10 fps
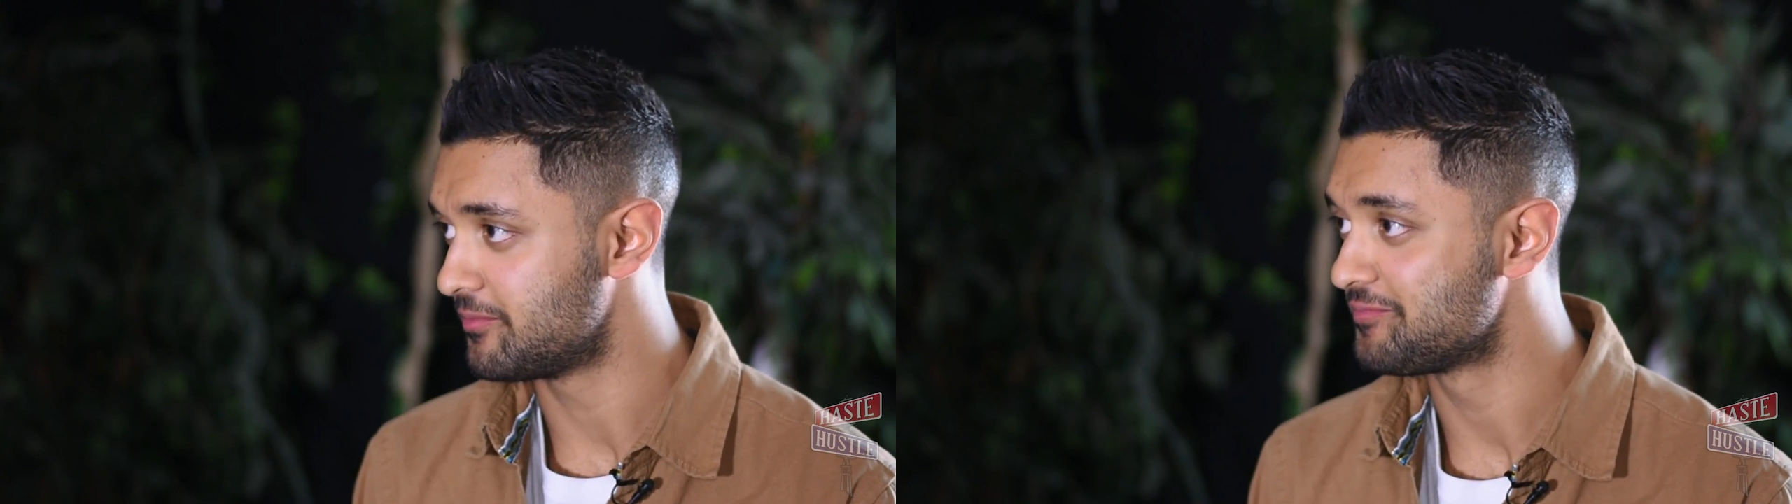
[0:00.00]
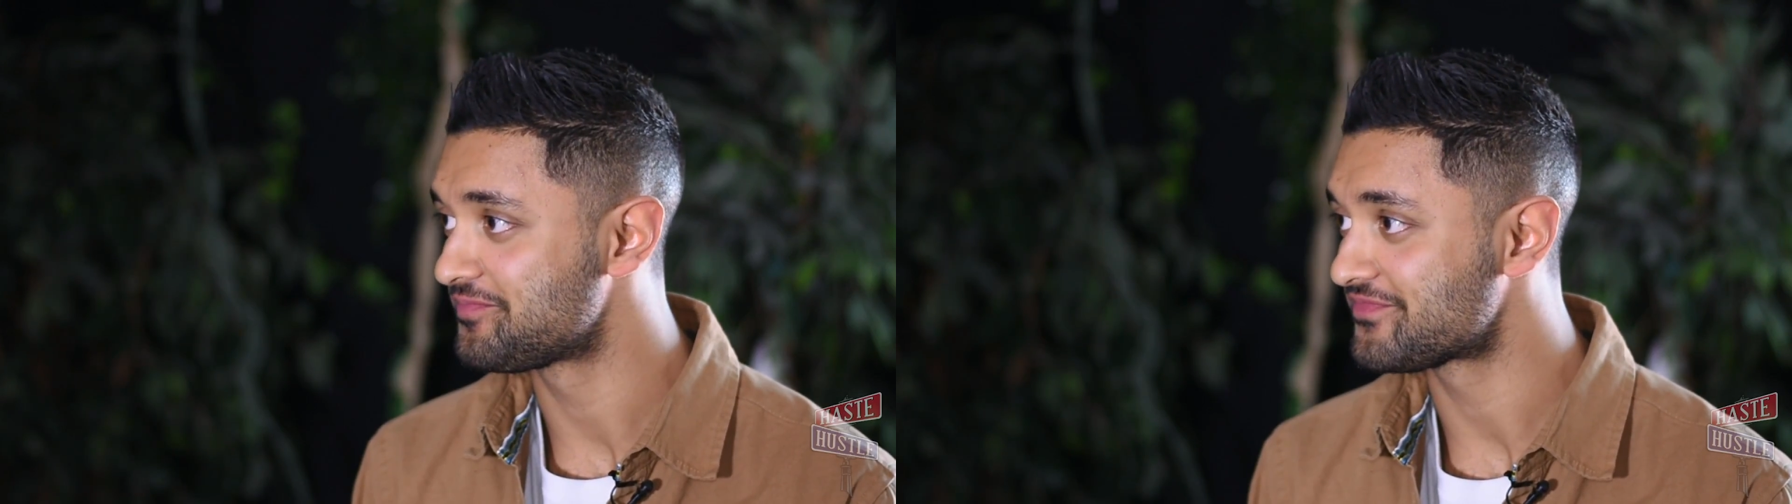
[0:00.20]

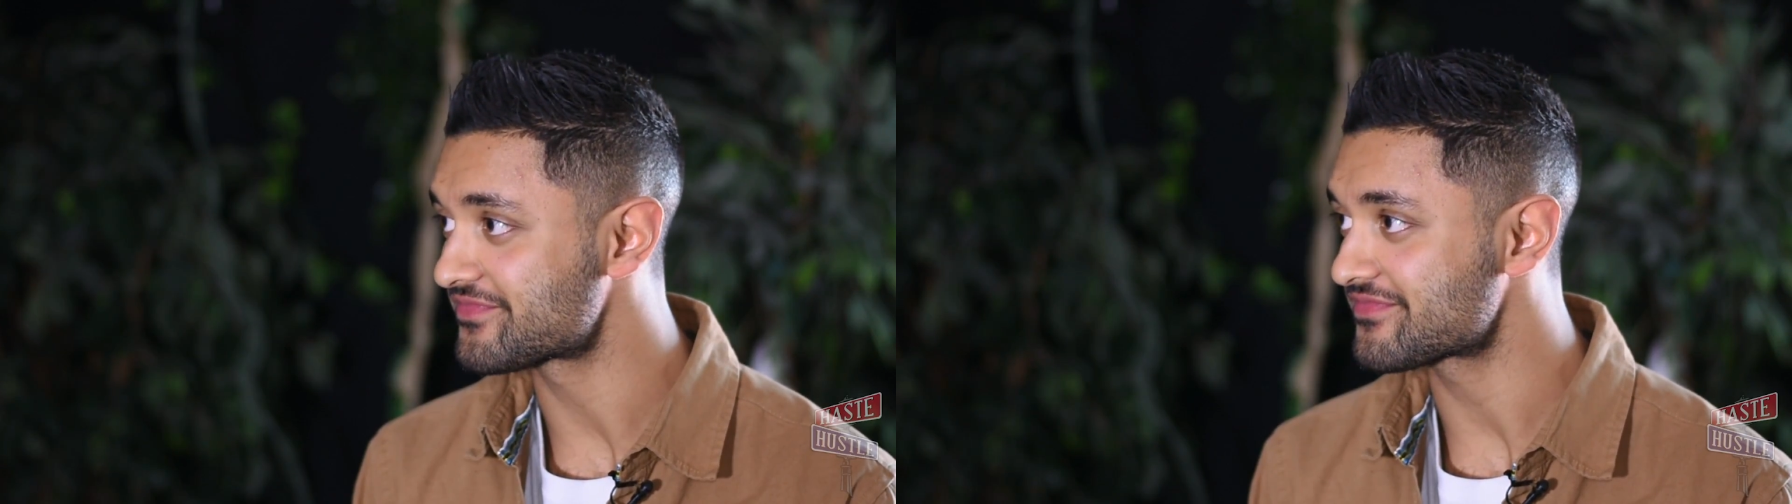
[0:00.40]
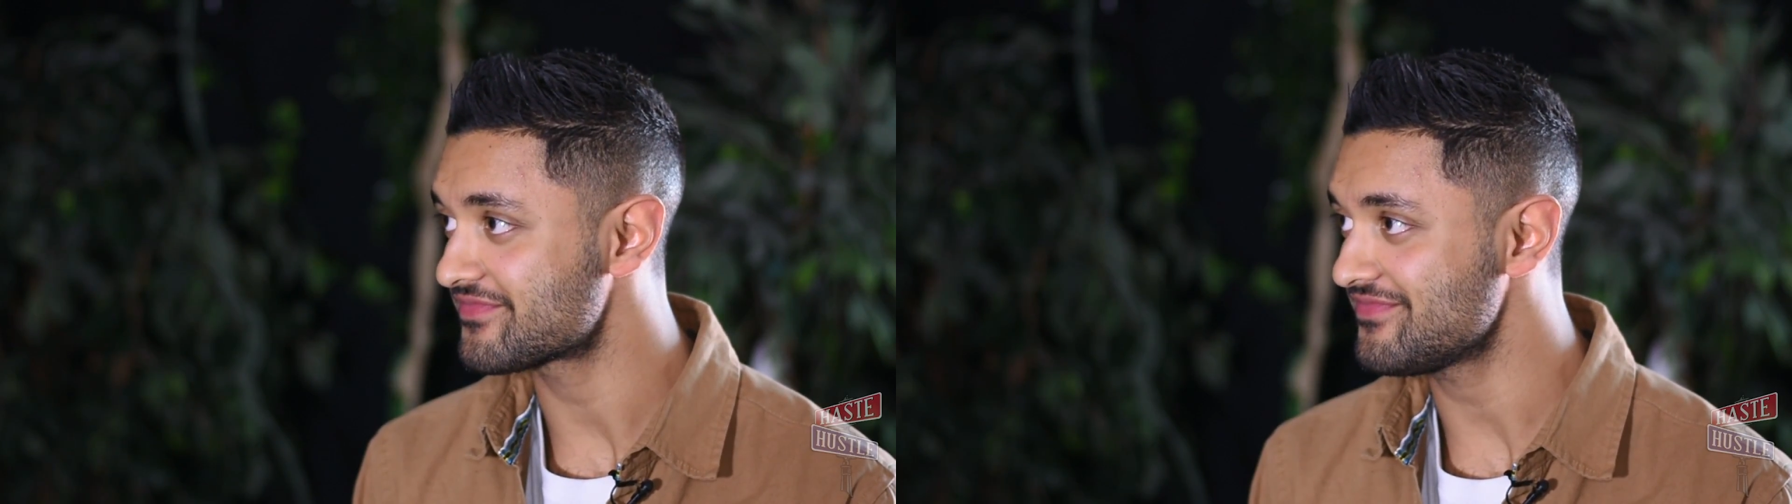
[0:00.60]
The
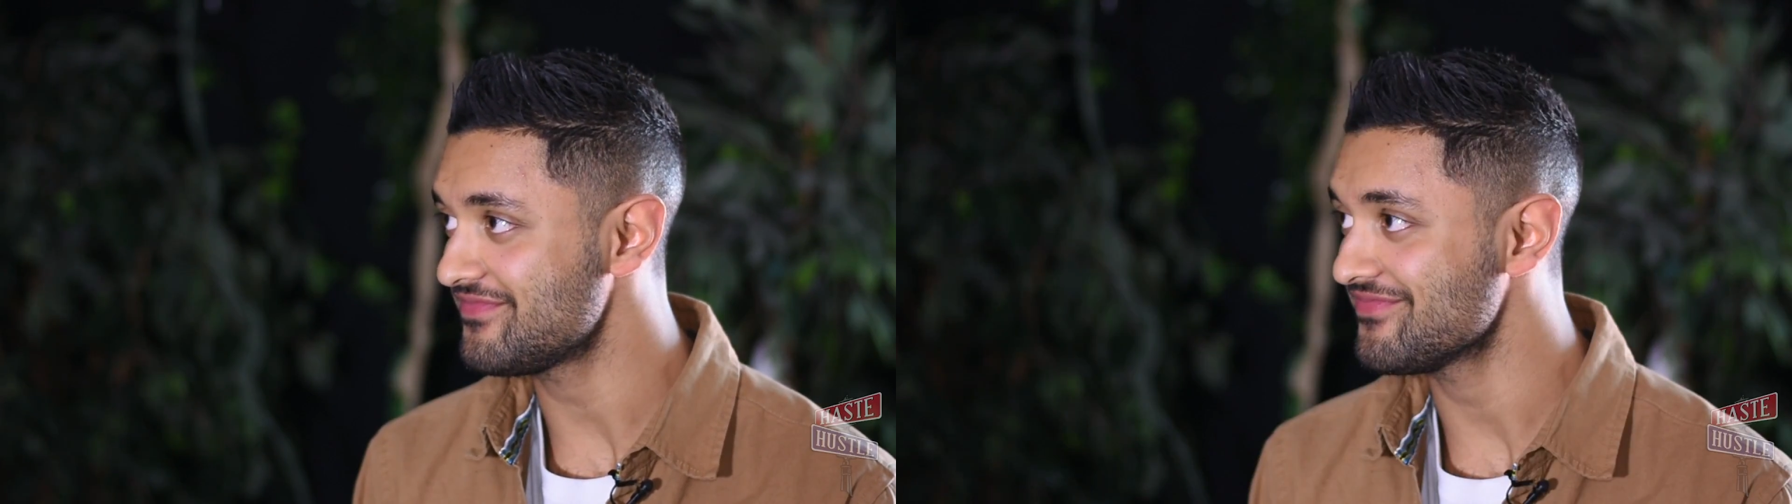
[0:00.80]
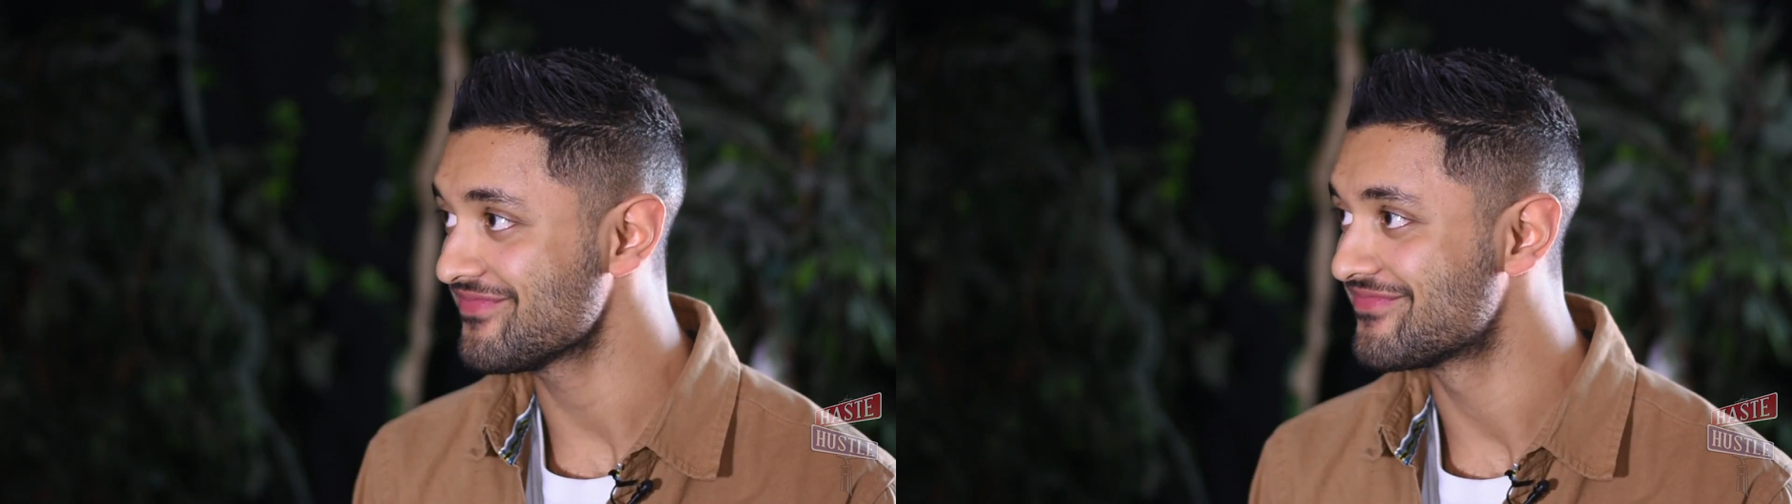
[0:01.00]
company
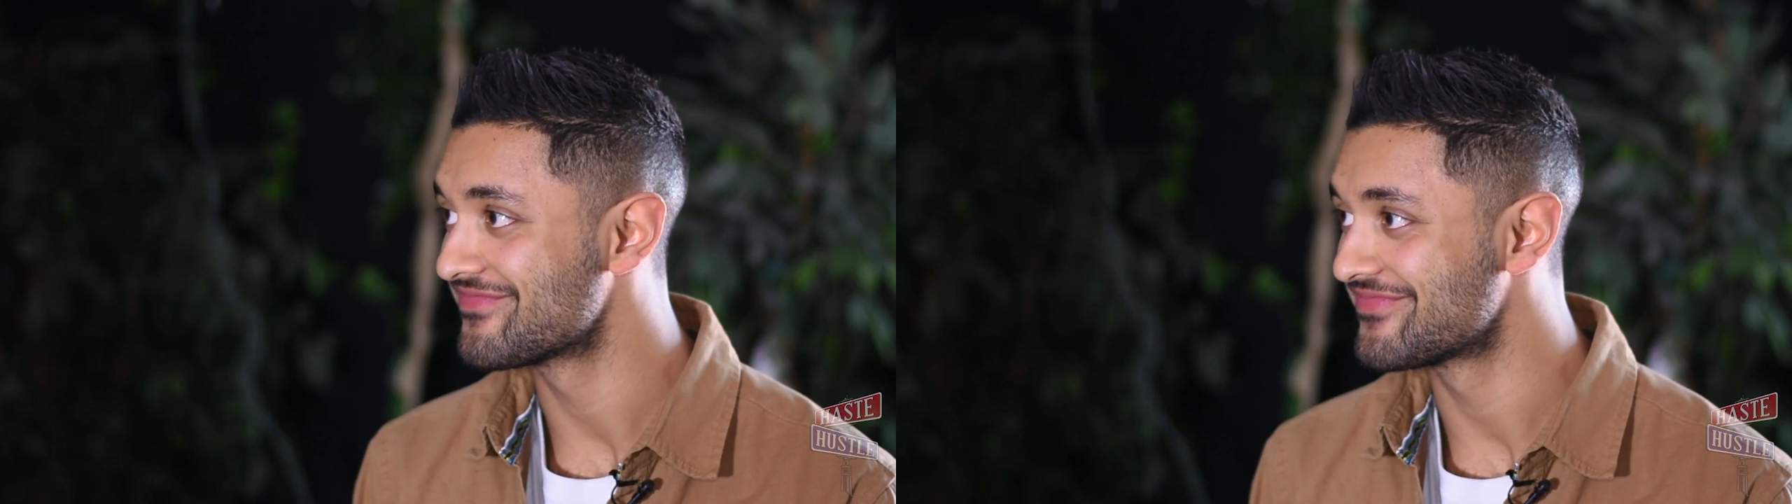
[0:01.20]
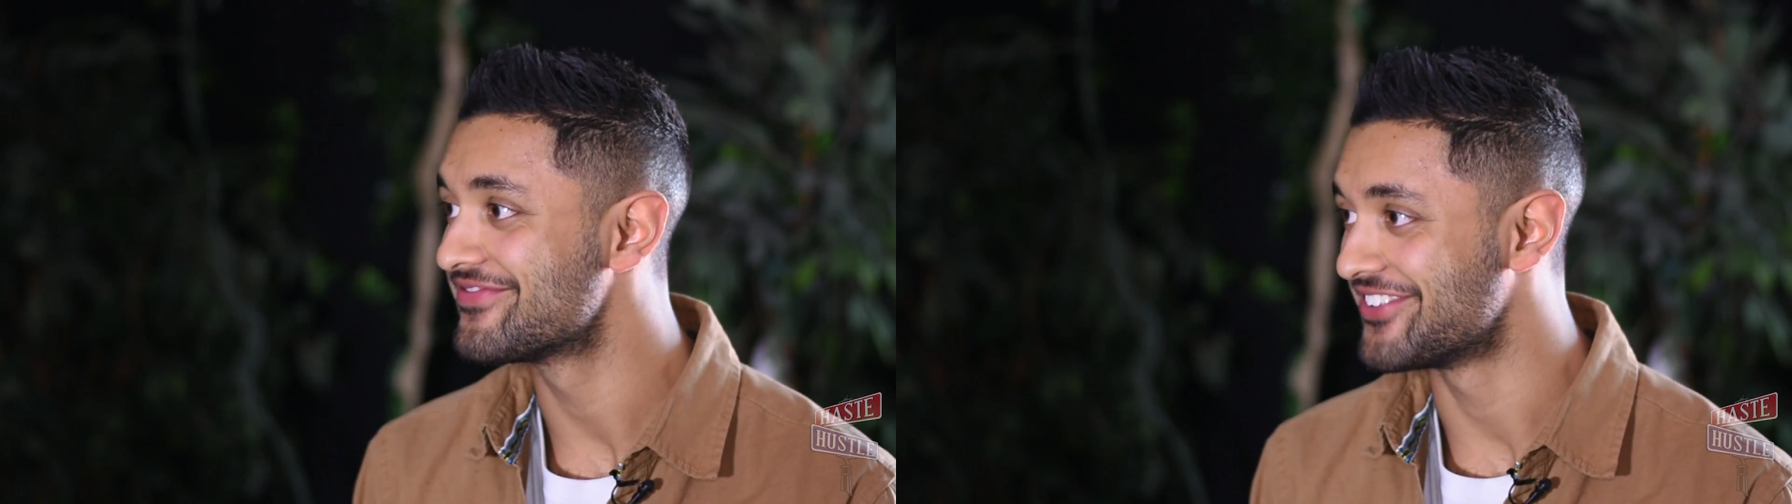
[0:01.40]
will come
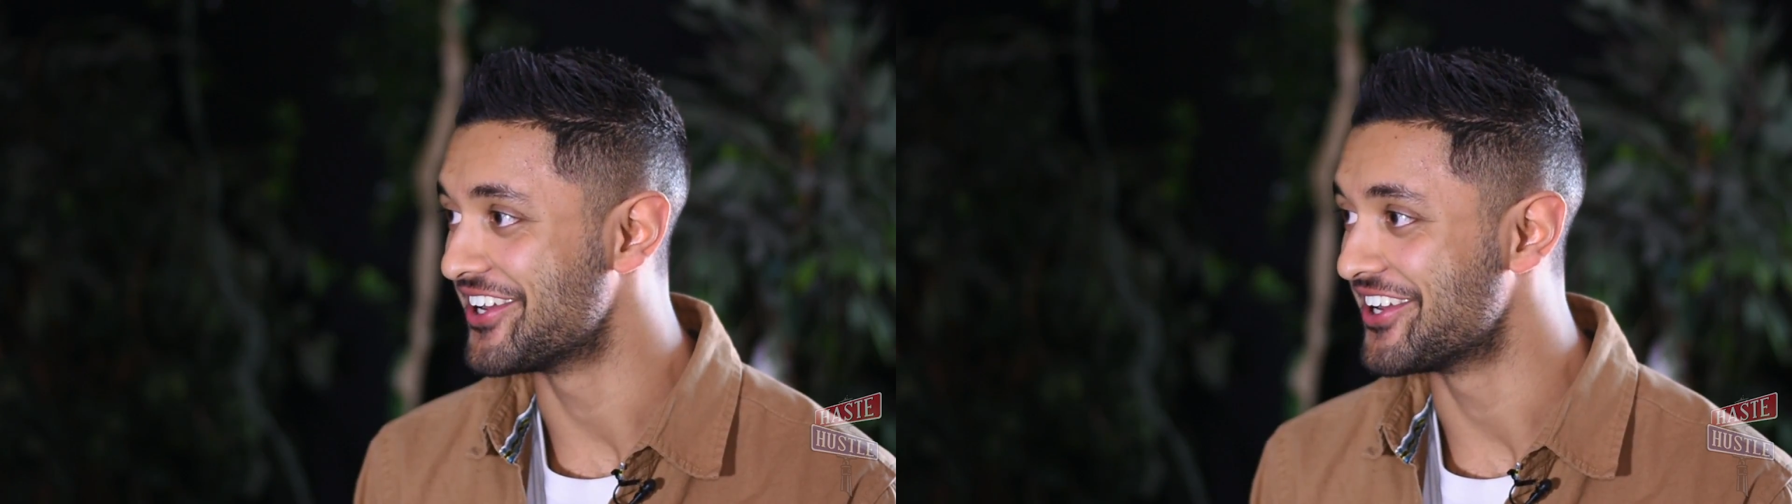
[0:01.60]
out of it,